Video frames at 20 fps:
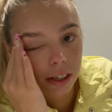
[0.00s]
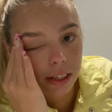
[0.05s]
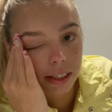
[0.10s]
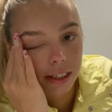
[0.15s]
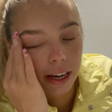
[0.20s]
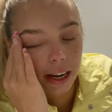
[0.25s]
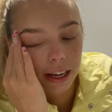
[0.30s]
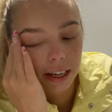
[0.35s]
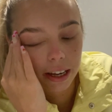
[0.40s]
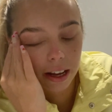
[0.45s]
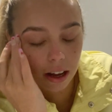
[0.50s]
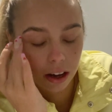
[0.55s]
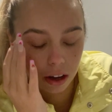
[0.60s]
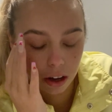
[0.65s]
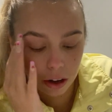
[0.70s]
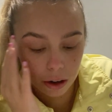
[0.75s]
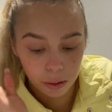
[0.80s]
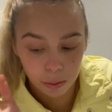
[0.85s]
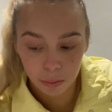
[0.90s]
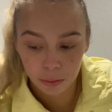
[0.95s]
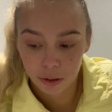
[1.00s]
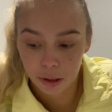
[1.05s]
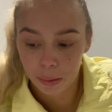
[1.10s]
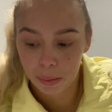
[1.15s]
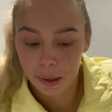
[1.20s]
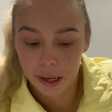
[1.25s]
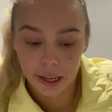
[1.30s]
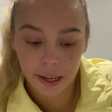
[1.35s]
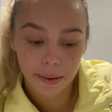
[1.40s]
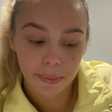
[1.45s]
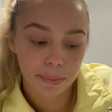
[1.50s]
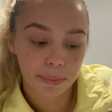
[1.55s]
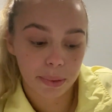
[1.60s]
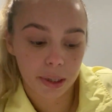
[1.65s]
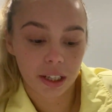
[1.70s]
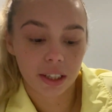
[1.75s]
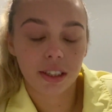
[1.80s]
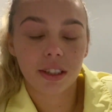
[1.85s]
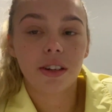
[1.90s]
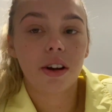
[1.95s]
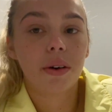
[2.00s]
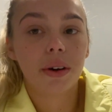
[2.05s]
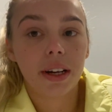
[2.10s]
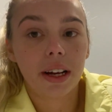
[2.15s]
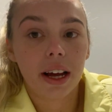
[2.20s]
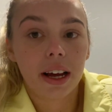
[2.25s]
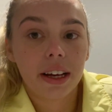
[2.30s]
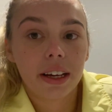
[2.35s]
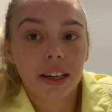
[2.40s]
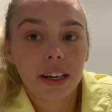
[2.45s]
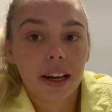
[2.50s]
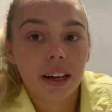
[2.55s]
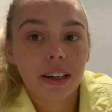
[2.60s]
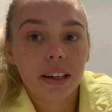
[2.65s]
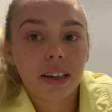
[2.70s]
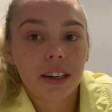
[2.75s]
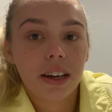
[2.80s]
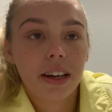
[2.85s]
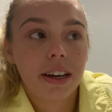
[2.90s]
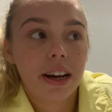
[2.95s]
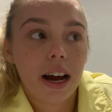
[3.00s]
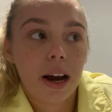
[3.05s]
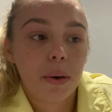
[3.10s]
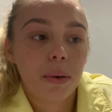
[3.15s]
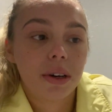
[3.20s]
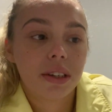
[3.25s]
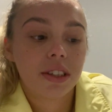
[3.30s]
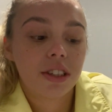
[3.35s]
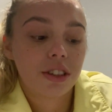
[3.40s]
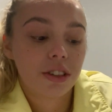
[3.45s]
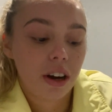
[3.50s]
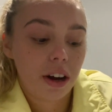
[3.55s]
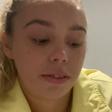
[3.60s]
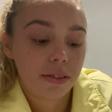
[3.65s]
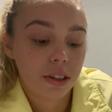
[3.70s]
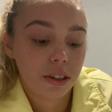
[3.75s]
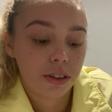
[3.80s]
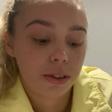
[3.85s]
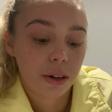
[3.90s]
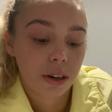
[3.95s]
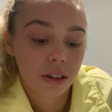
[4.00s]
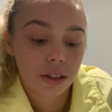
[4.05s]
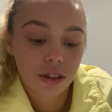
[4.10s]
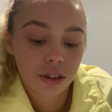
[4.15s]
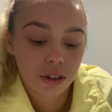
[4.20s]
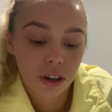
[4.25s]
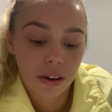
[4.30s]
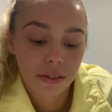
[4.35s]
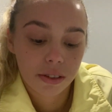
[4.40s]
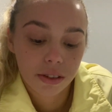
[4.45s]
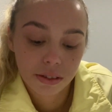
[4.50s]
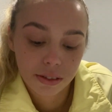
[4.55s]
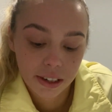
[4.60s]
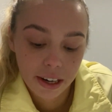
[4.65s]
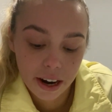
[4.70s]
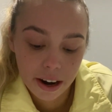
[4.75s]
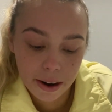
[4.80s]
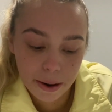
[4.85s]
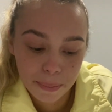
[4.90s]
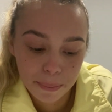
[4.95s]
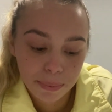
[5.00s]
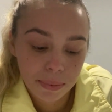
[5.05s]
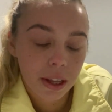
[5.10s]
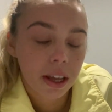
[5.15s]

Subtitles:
to stay at home for a bit, because it's only like an hour to travel, so I'll just travel for now.